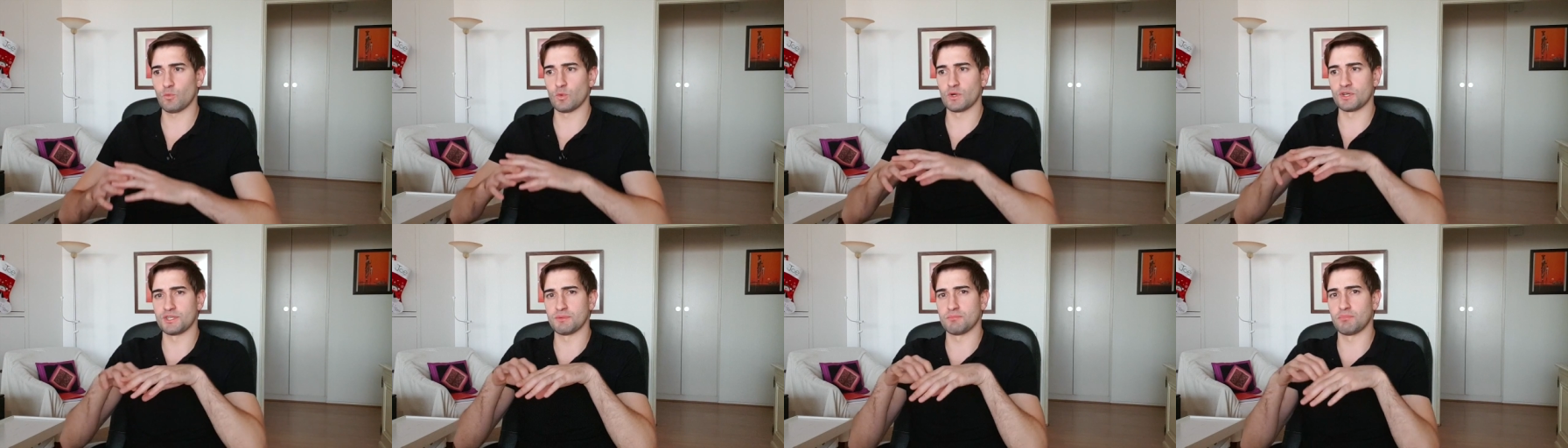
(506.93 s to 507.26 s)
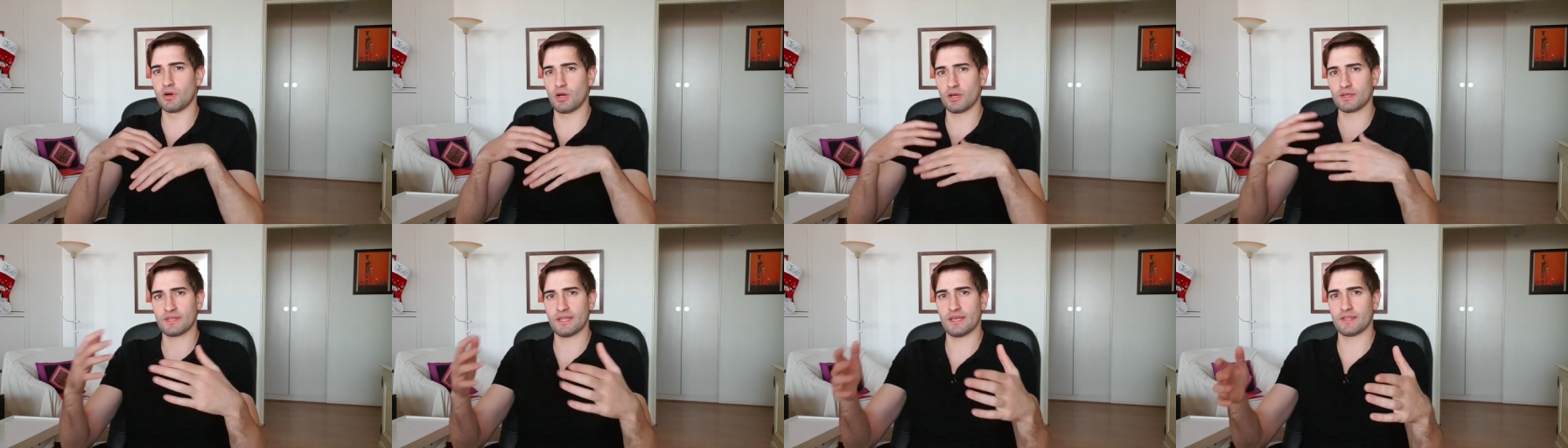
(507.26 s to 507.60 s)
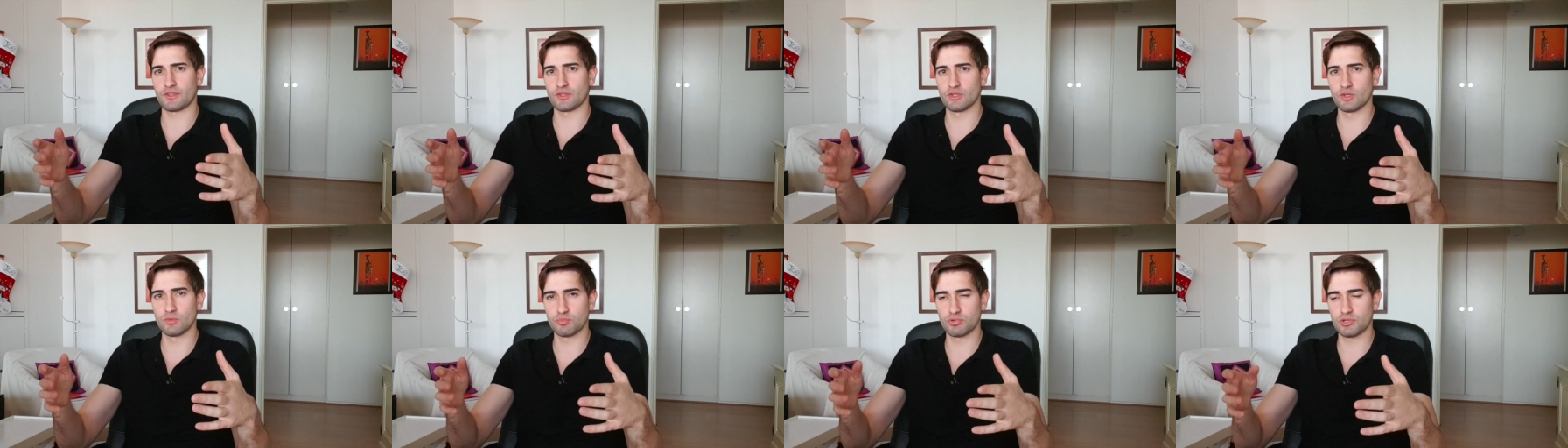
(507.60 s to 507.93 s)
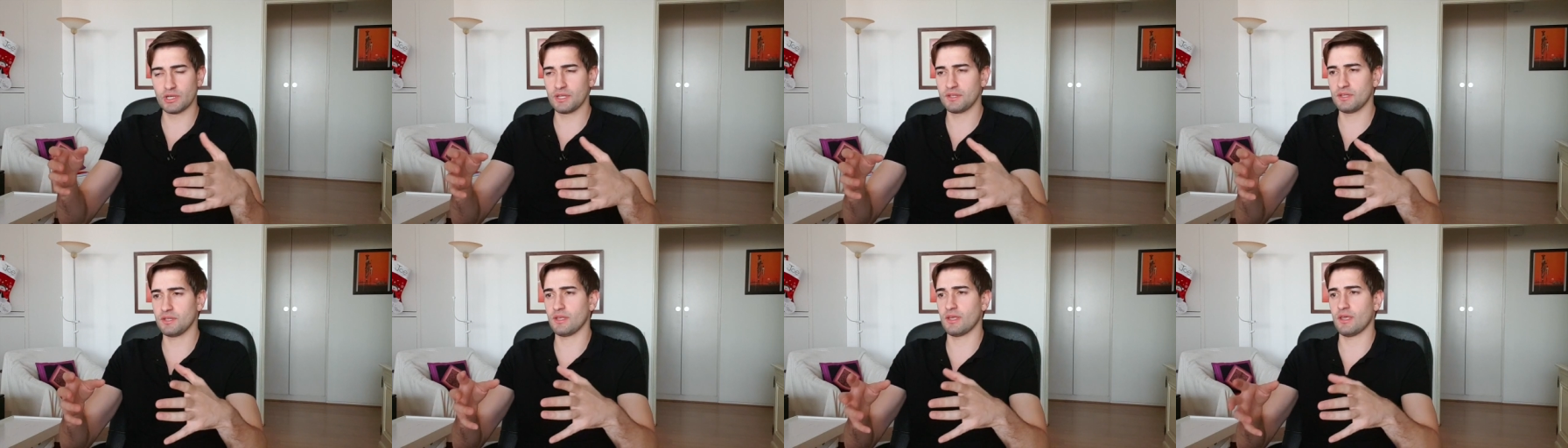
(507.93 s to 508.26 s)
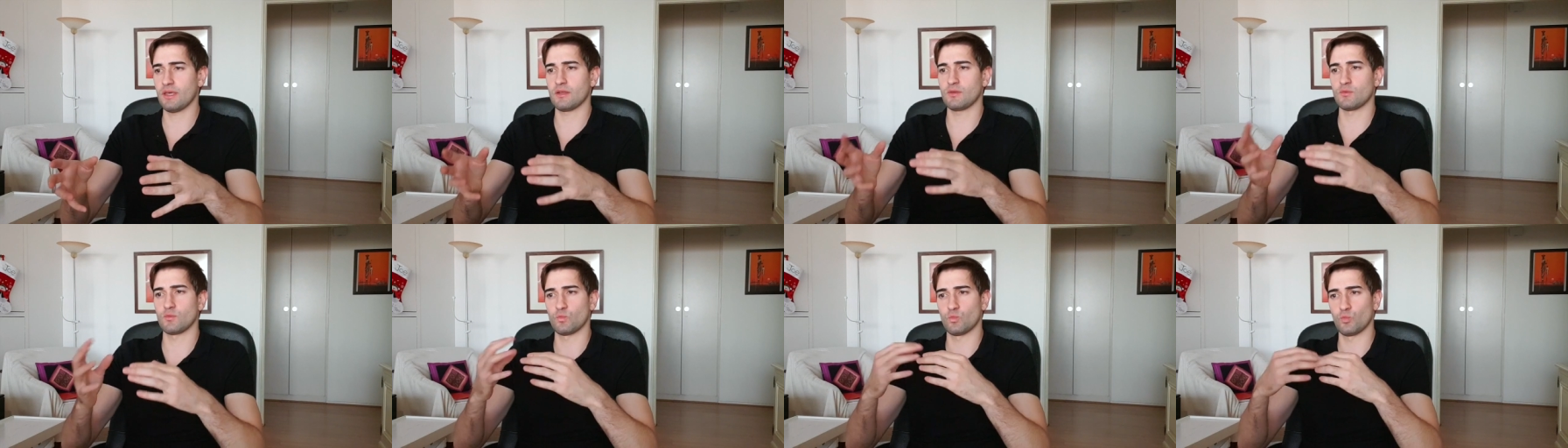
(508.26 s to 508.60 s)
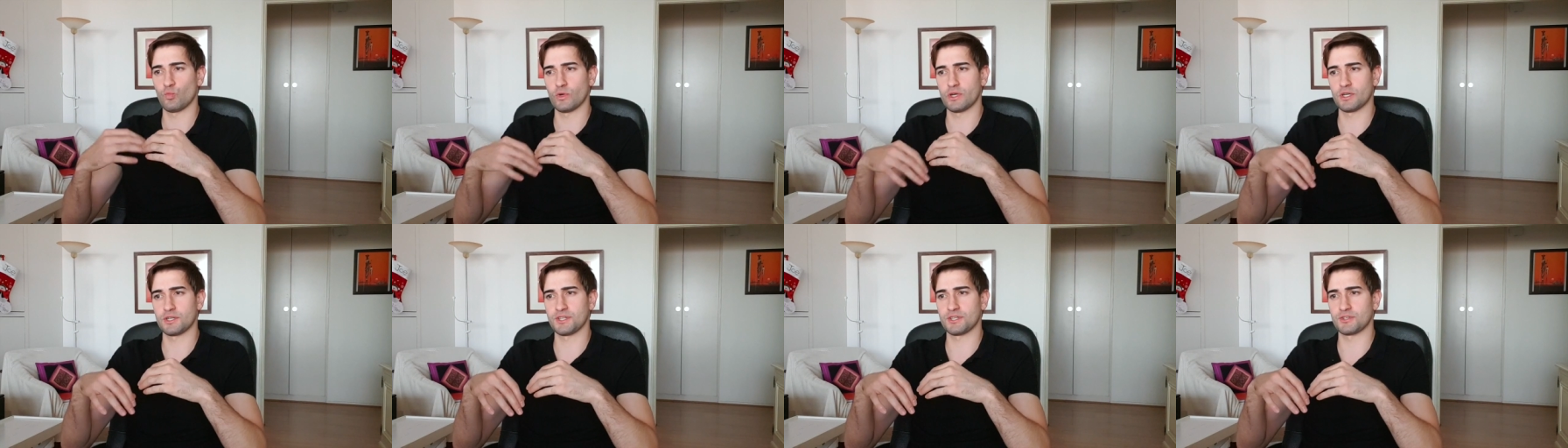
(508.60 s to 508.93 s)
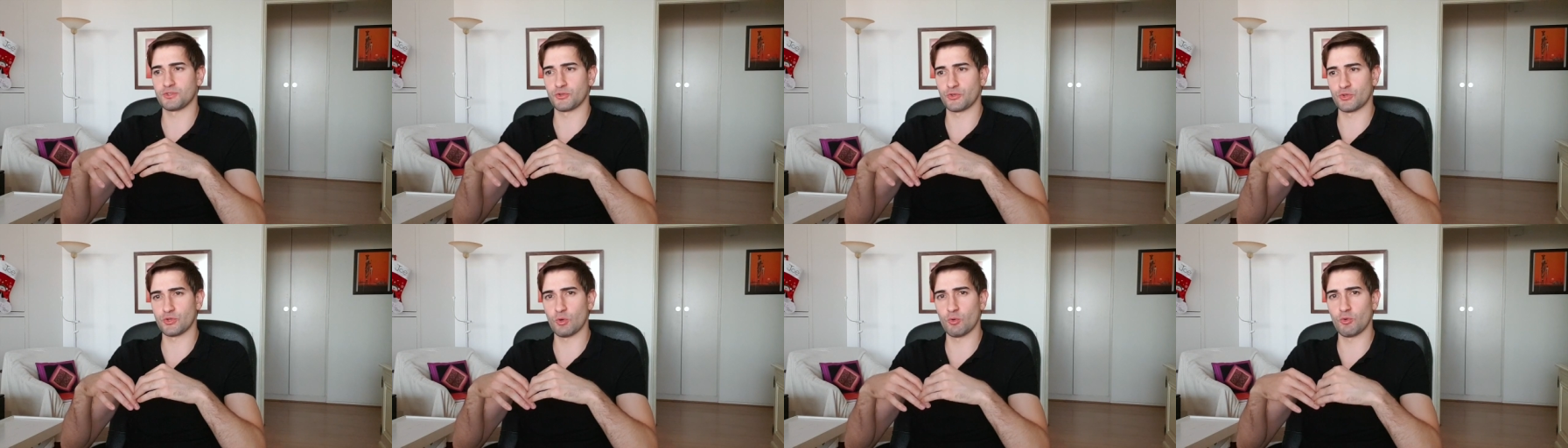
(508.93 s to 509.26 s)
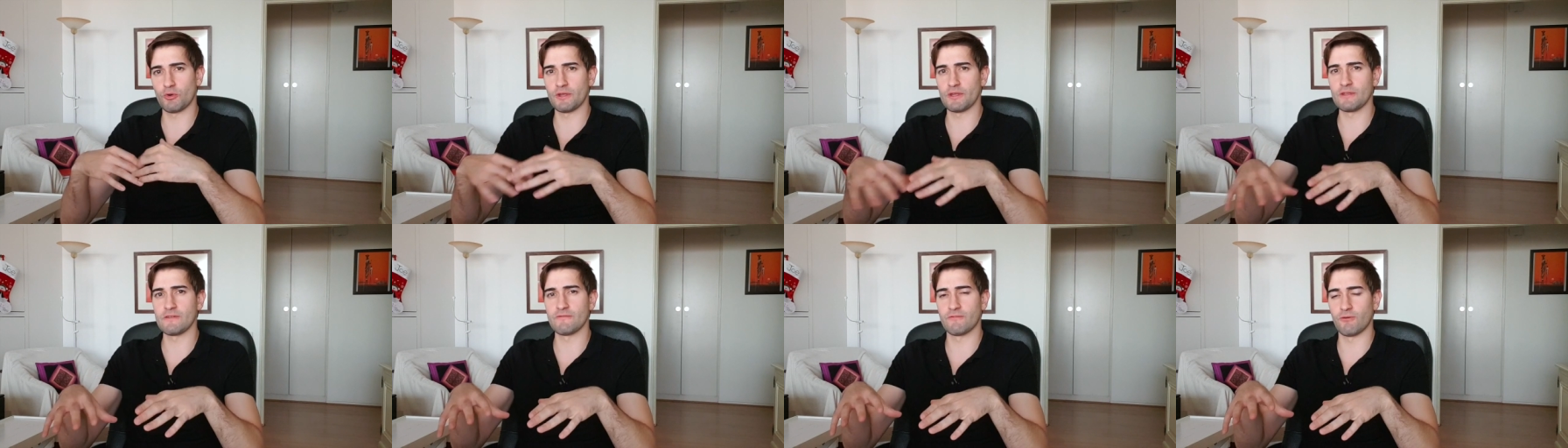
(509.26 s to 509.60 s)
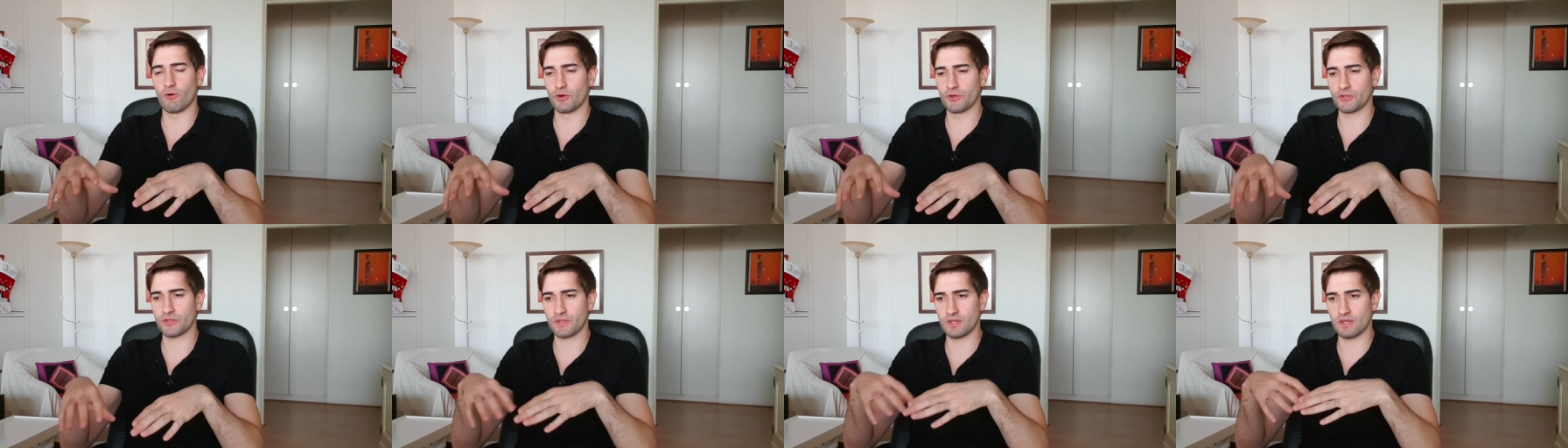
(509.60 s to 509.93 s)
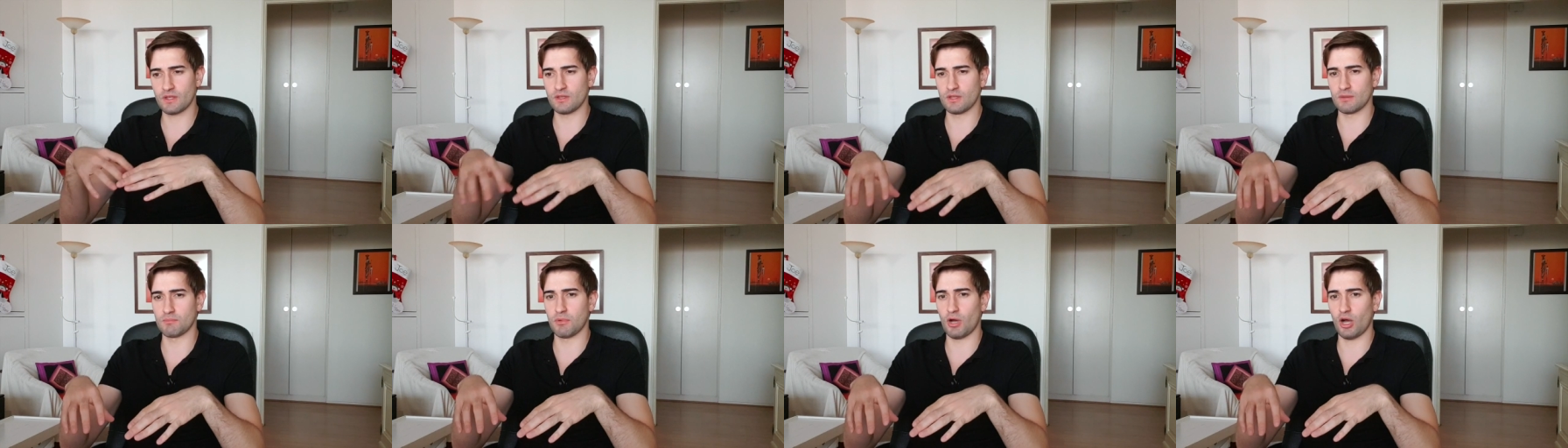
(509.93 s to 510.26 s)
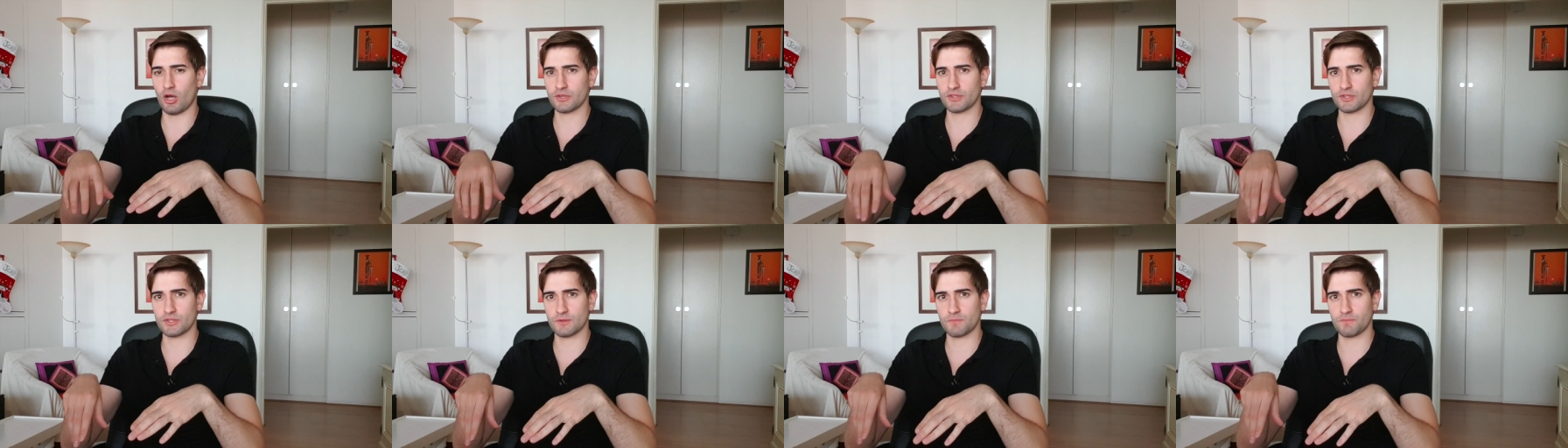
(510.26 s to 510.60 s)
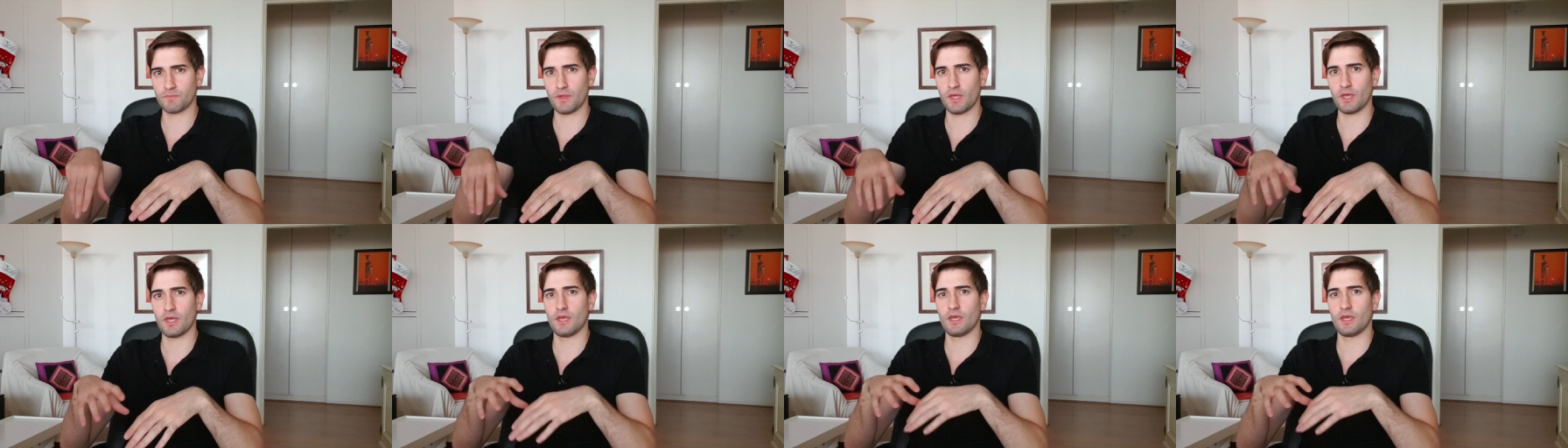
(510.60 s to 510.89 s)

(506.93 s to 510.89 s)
where the box has no branding and where there is no invoice in the box.